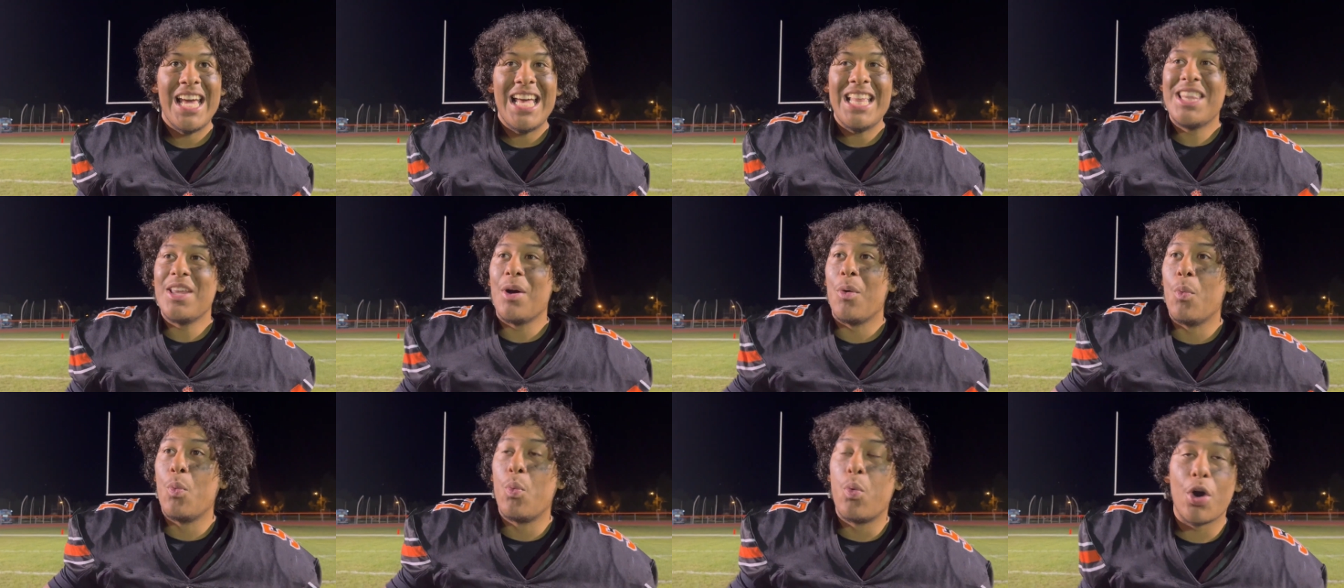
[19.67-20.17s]

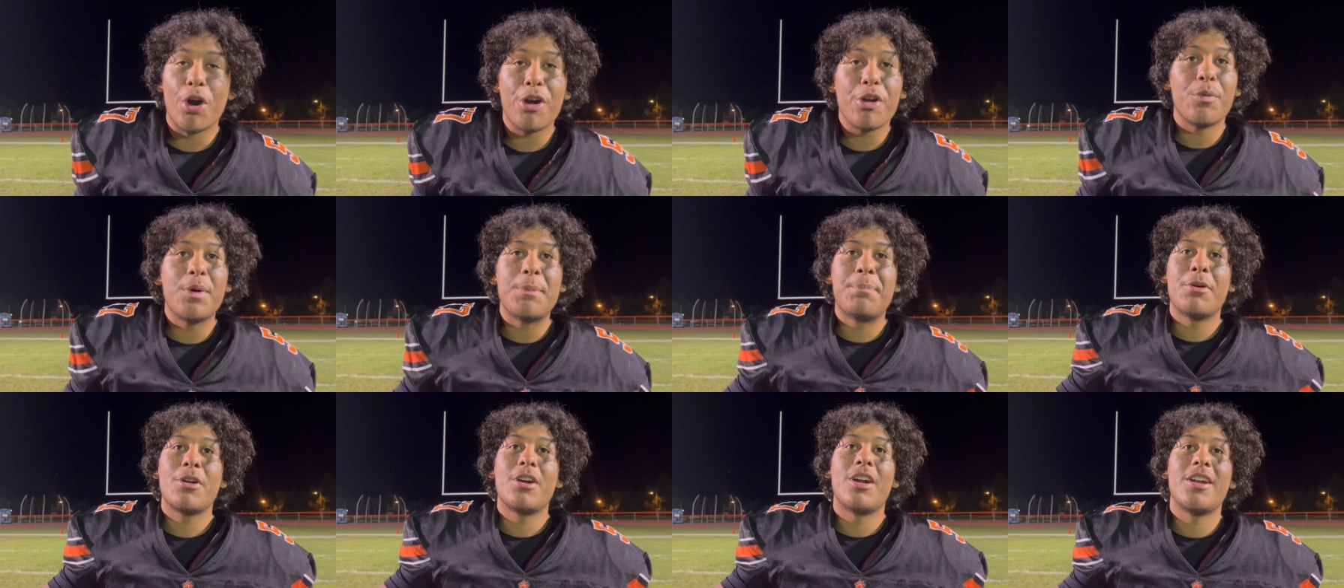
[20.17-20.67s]
the work
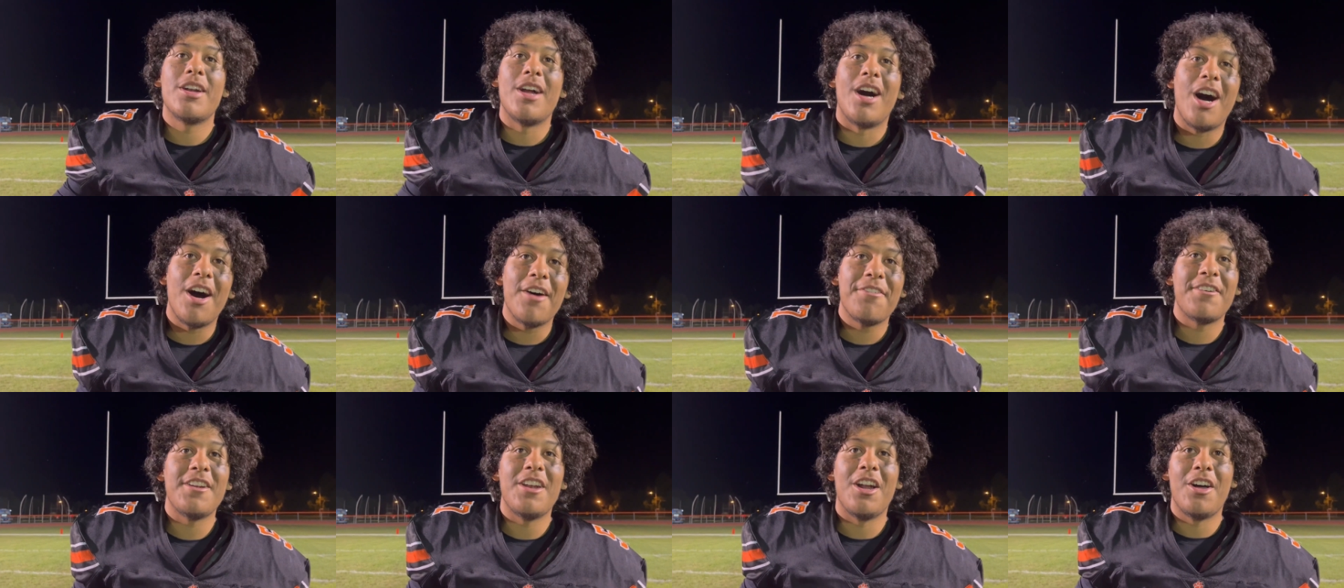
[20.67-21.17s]
we put on
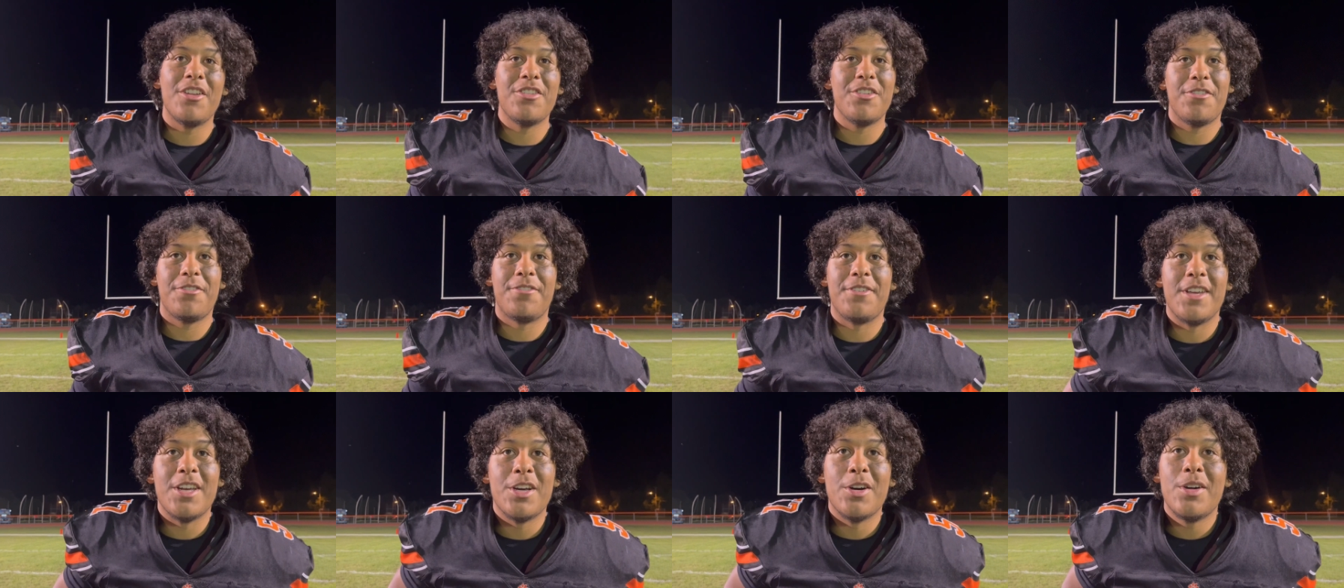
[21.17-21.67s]
off and on the
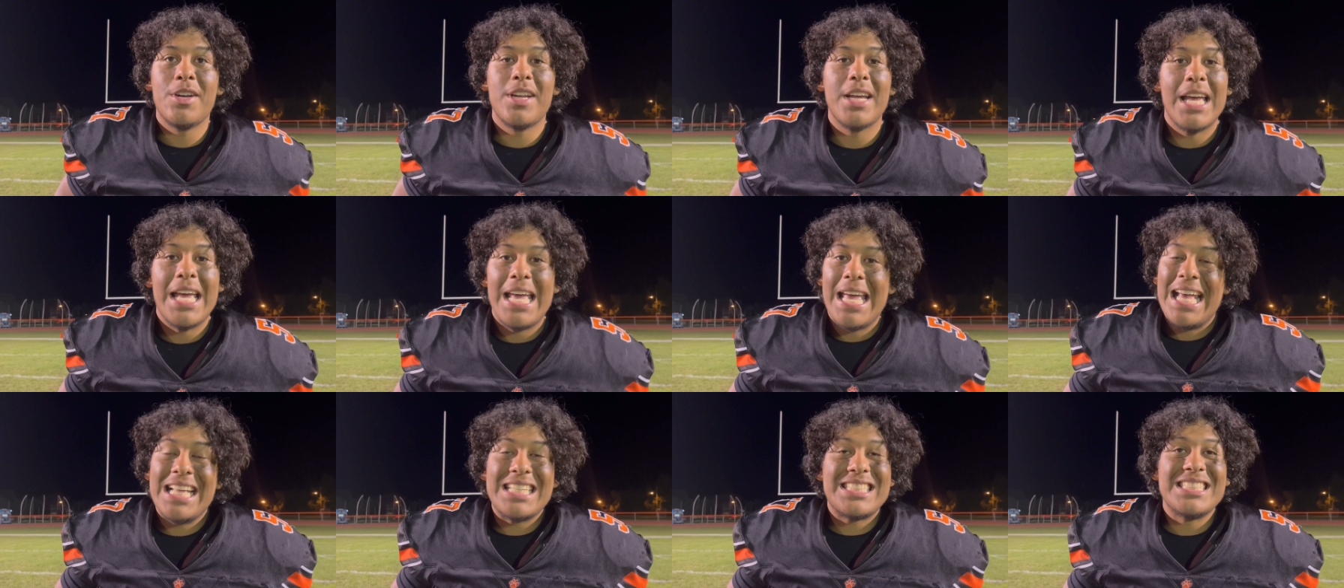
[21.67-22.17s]
field,
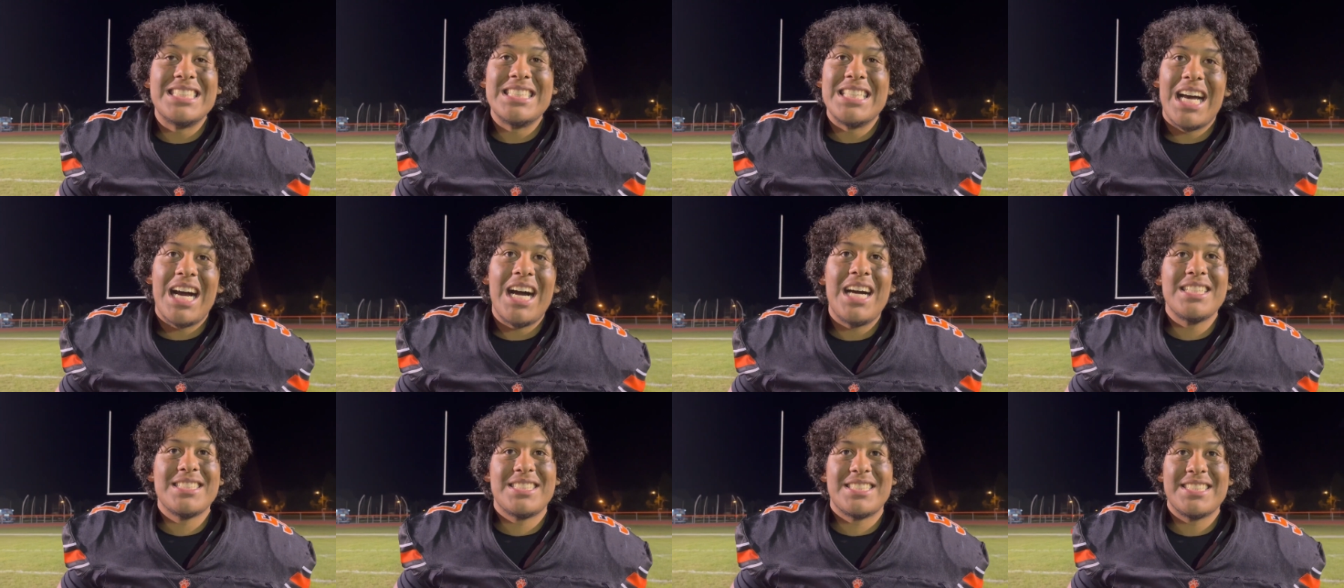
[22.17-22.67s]
it's
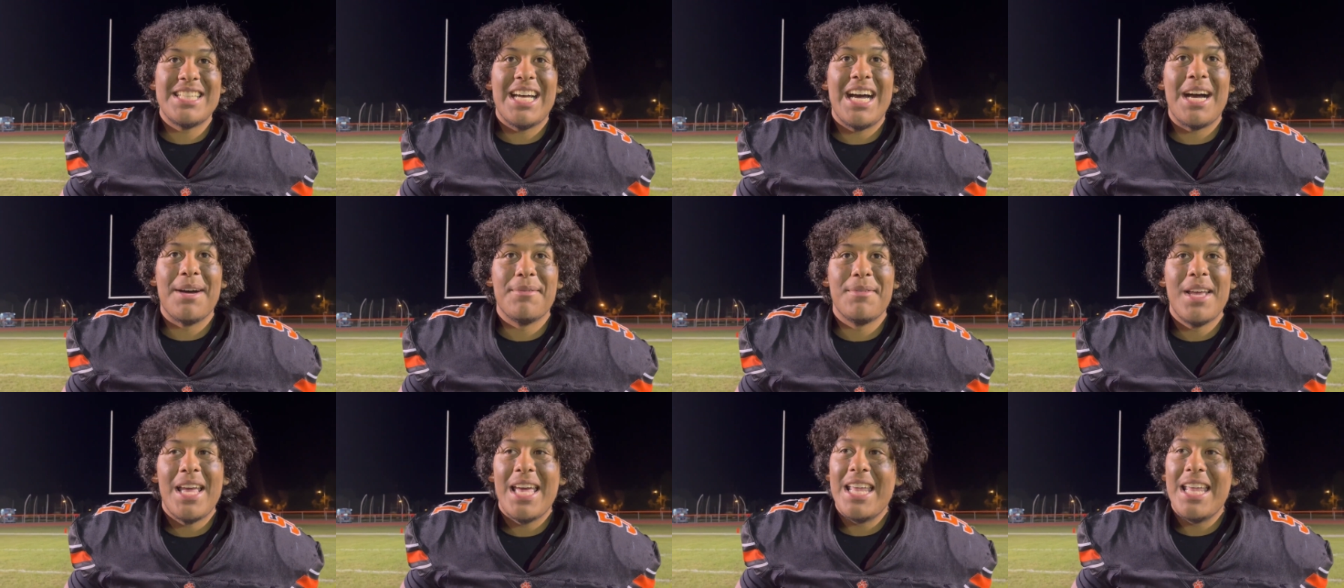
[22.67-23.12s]
nonstop.